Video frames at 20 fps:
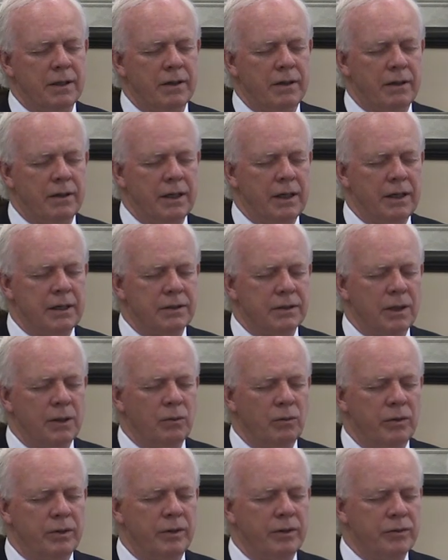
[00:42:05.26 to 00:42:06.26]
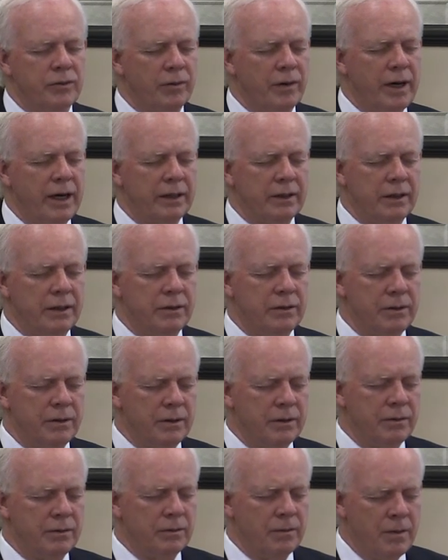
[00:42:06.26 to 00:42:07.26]
things that we're attracted
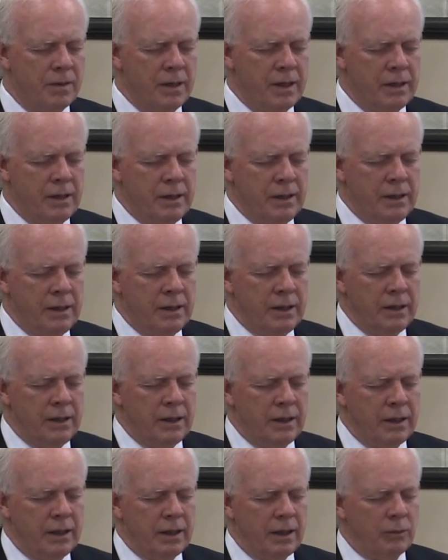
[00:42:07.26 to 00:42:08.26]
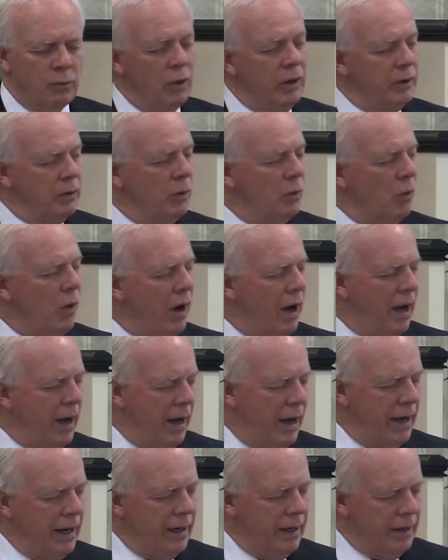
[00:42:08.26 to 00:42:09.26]
to and wonder
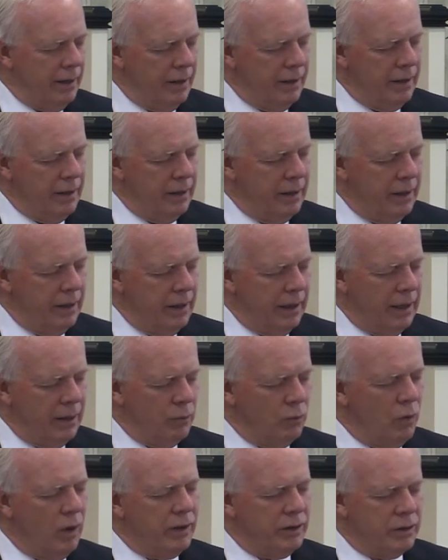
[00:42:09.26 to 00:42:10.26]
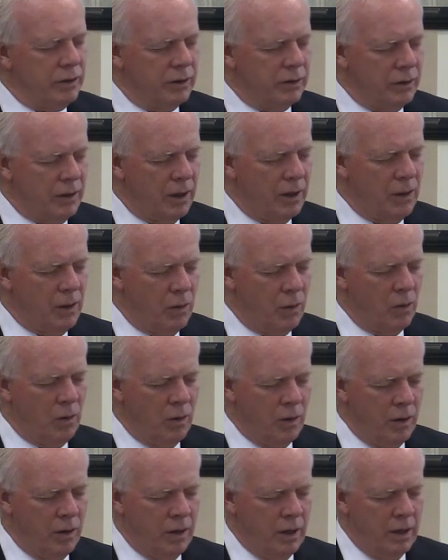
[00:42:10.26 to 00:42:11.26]
why and want to know
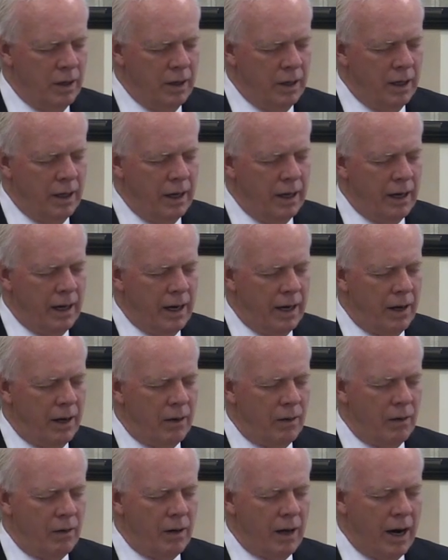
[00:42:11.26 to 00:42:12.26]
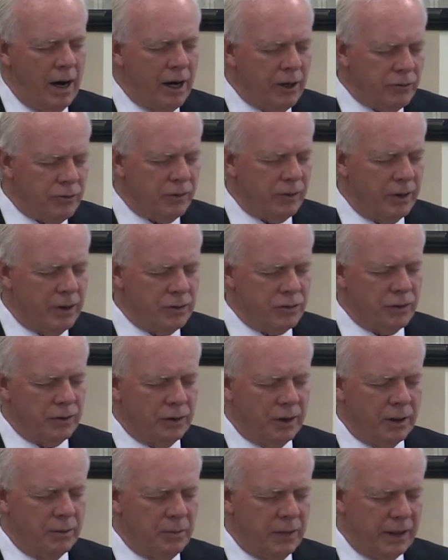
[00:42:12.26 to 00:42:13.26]
how our treasure
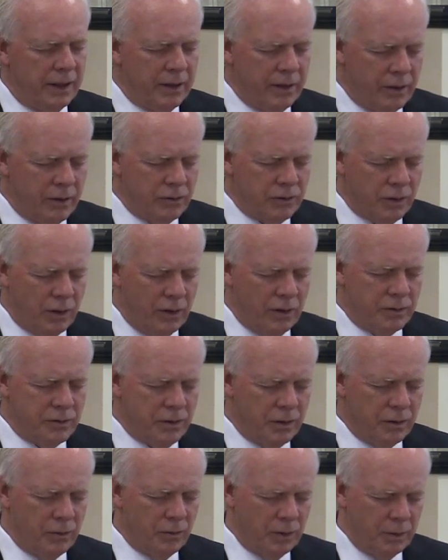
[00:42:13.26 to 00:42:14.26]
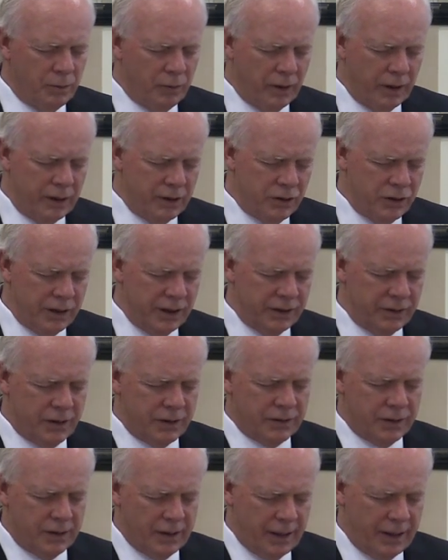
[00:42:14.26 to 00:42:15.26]
can be theirs also. We pray in
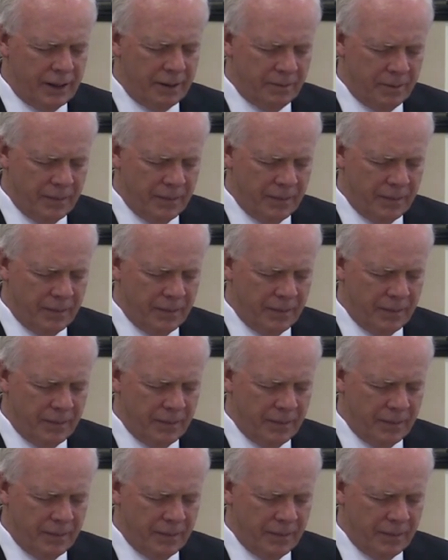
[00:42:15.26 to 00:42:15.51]
Jesus' name.